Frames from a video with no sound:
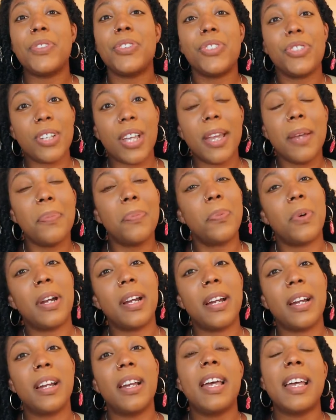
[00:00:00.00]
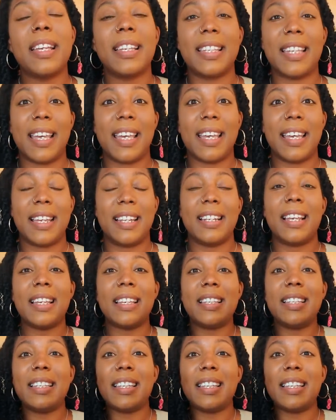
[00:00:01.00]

shapewear can